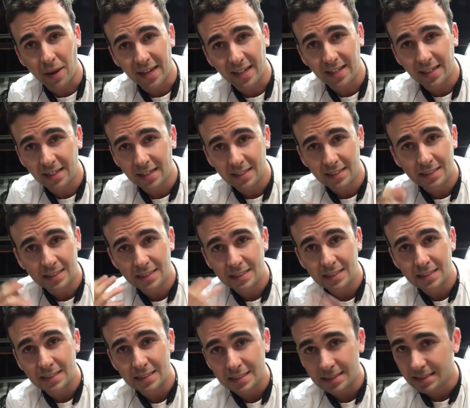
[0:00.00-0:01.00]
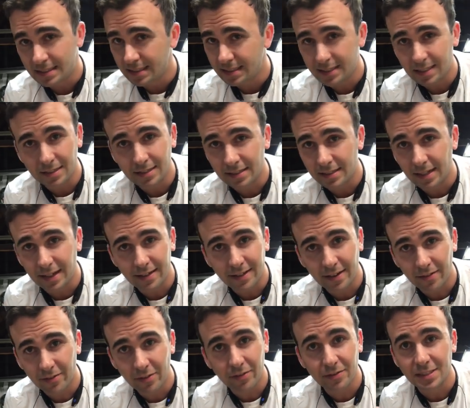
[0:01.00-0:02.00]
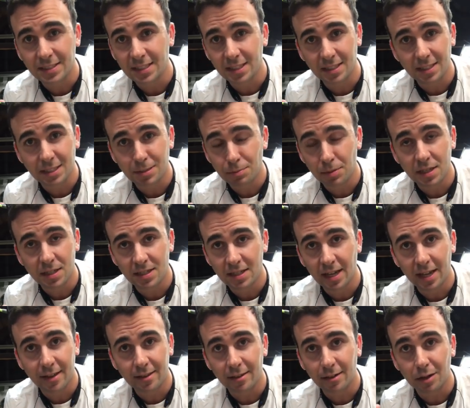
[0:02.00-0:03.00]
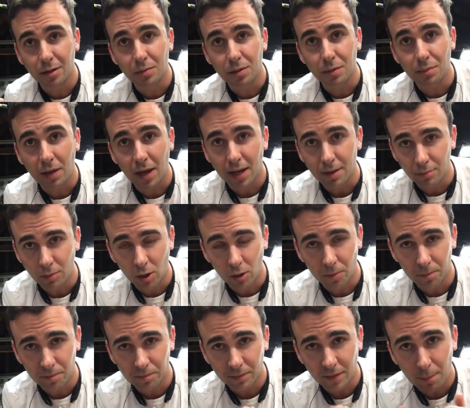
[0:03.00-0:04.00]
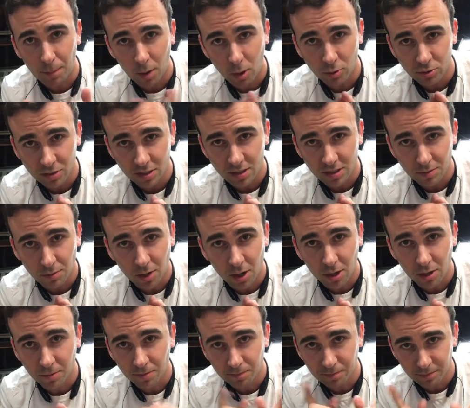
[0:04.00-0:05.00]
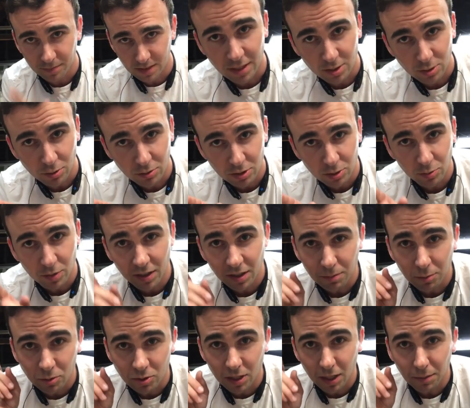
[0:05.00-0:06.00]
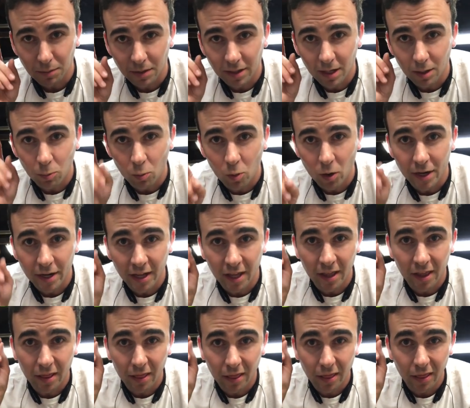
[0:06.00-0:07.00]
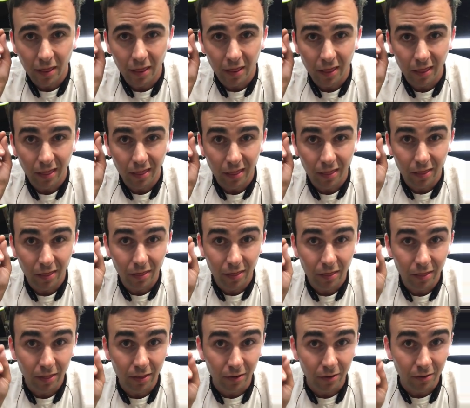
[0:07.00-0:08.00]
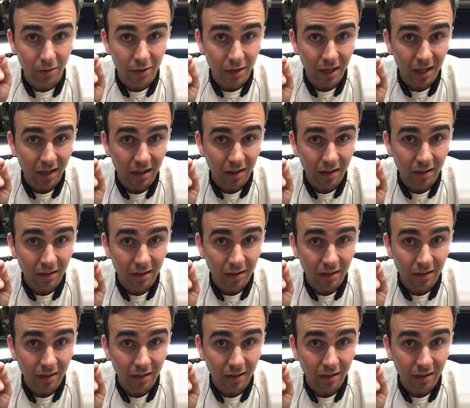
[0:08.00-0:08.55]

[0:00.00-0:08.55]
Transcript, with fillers: Mike, they've never even seen this piece yet, they're gonna be mind blown. I'm posting it tomorrow. My show this week, Mosaic Monday 1. 30?